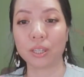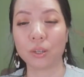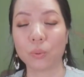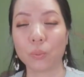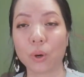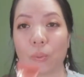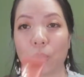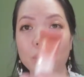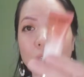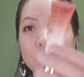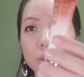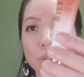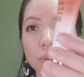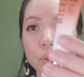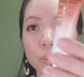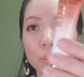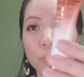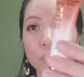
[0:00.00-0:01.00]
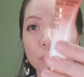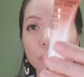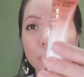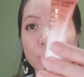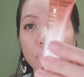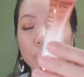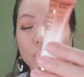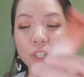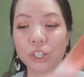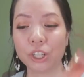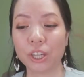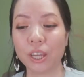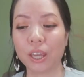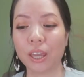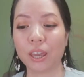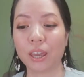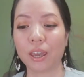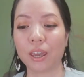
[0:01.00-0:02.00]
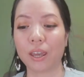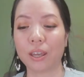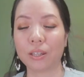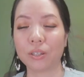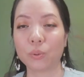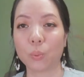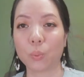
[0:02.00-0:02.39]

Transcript: the 110 Nude Flush and